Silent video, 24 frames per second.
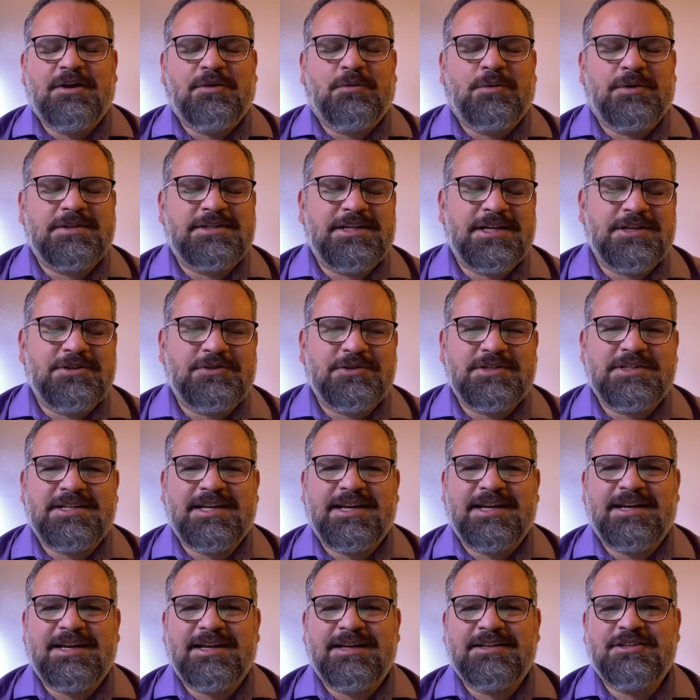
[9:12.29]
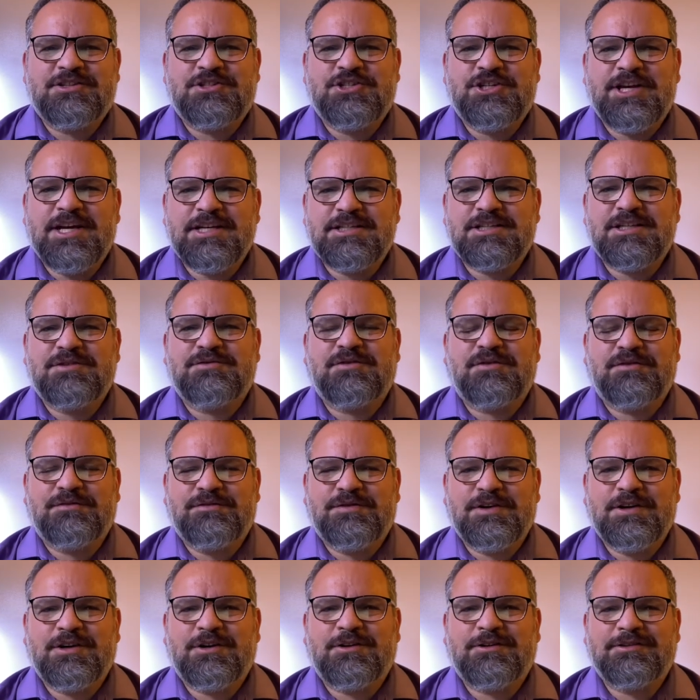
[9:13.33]
What's interesting is Jesus
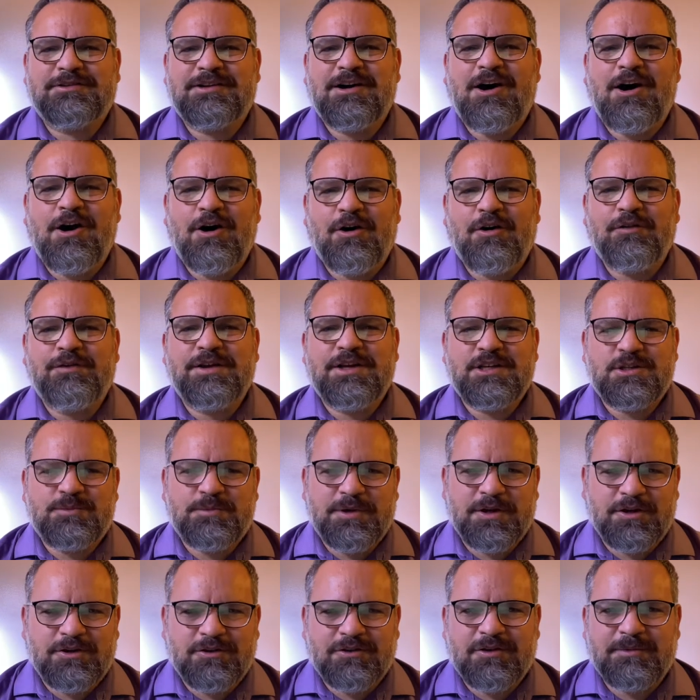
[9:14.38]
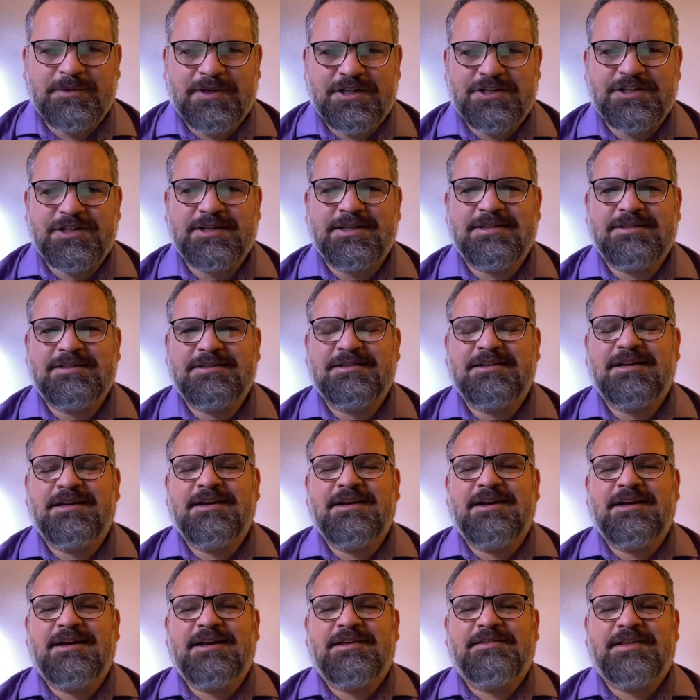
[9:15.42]
fulfilled all these pilgrimages
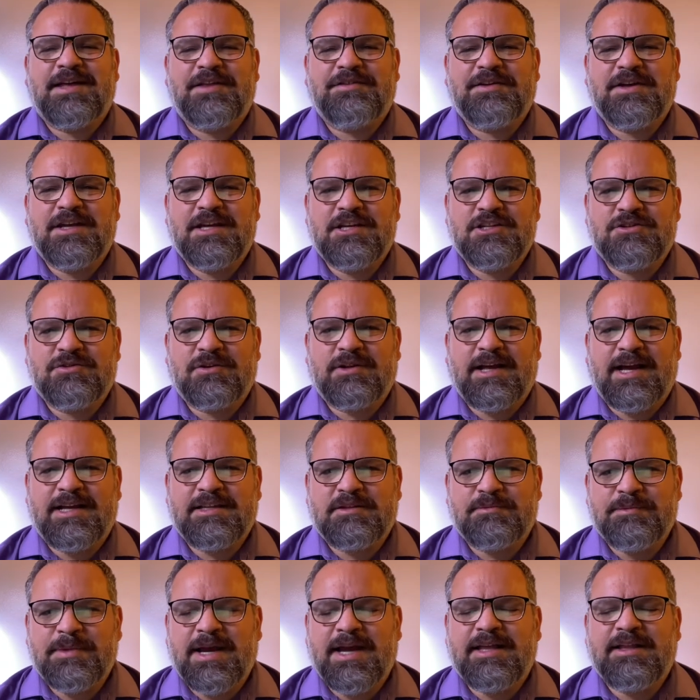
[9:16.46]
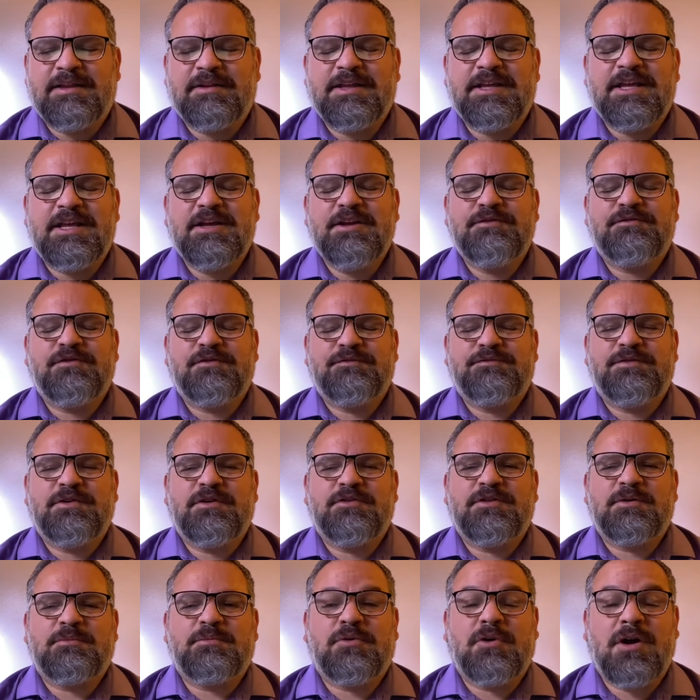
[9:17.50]
that the Israelites made. He
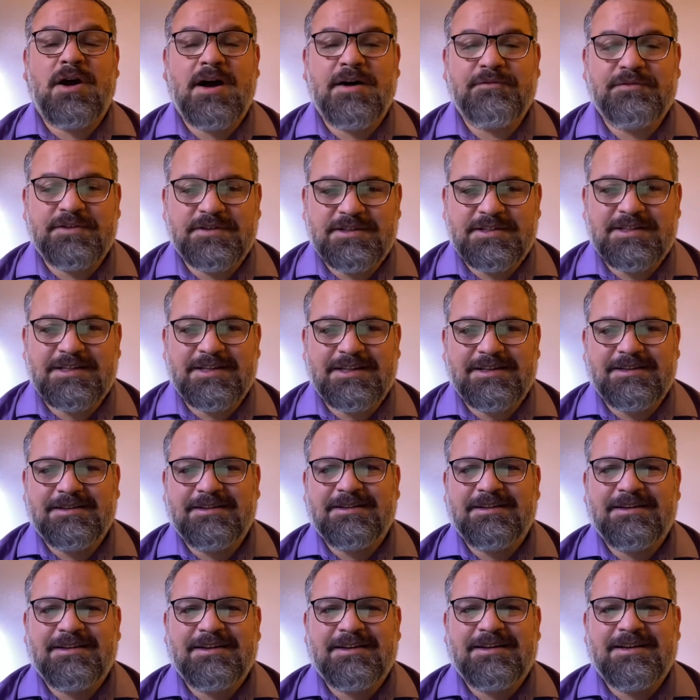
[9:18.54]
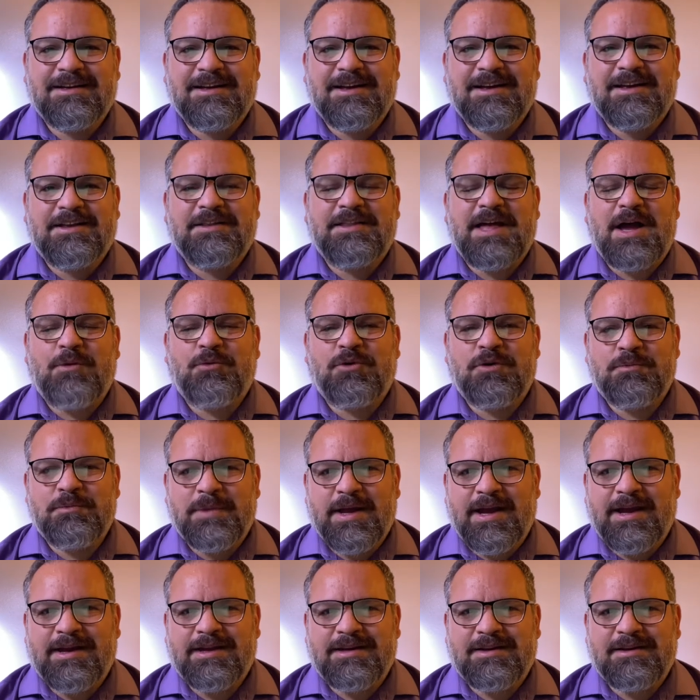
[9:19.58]
fulfilled the prophecy that were
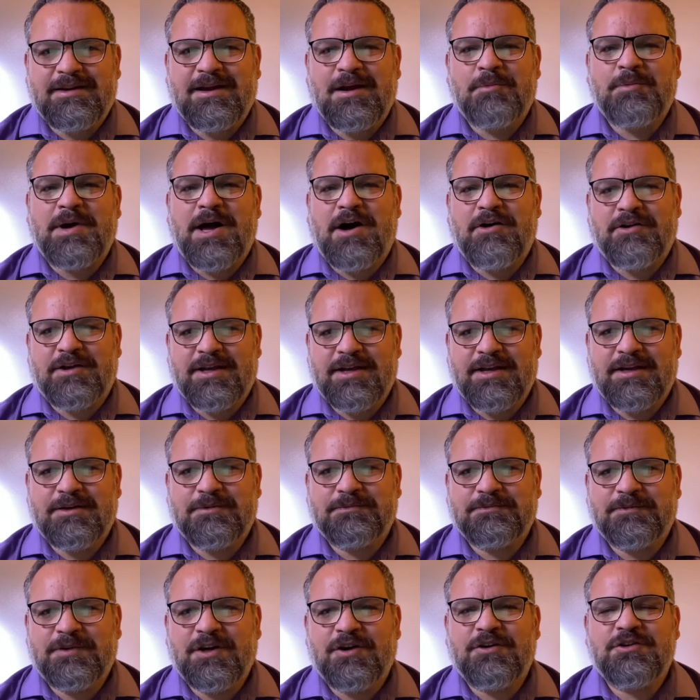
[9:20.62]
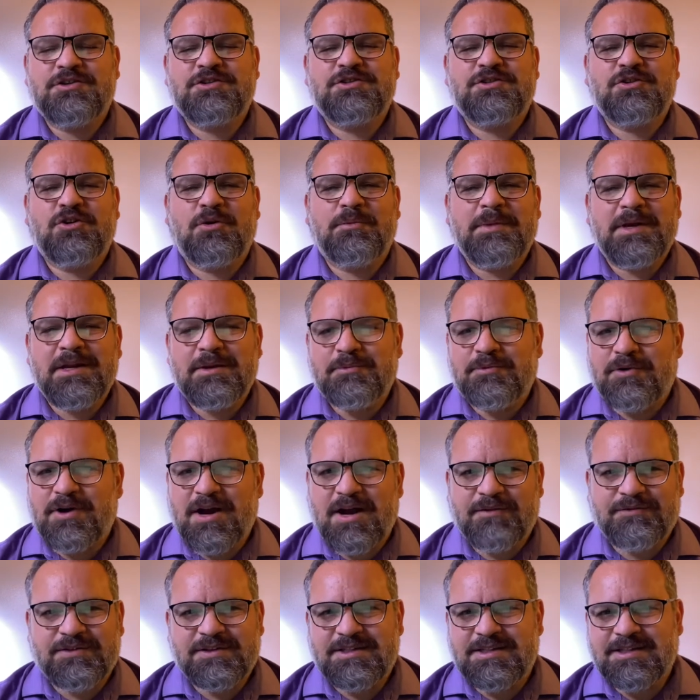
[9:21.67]
made about him. There are so many
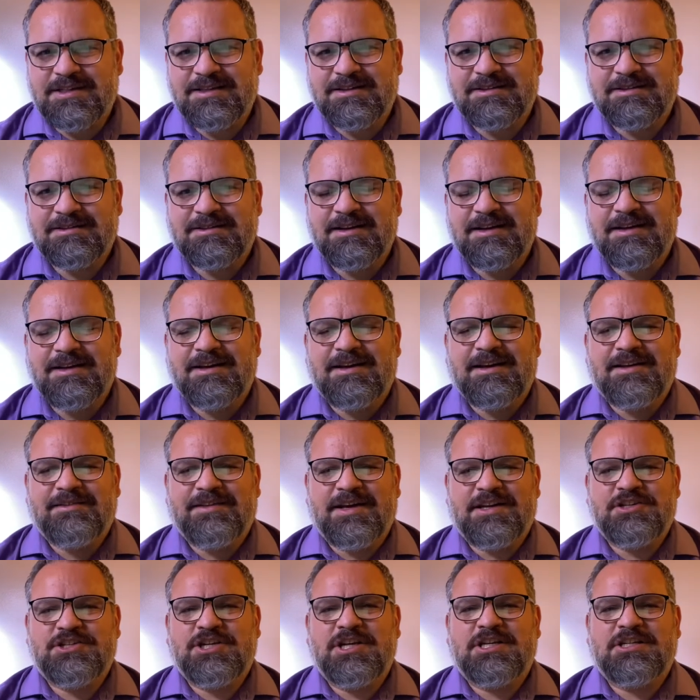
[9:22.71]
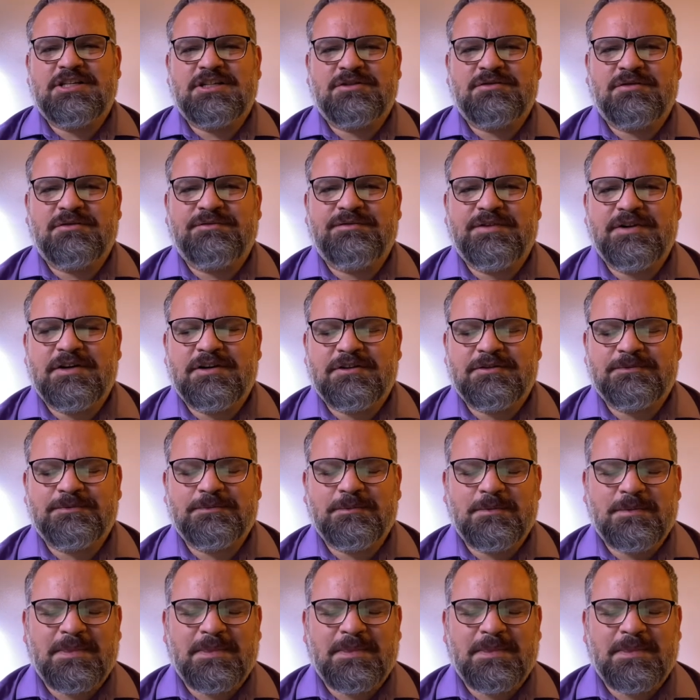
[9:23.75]
prophecies that Jesus fulfilled.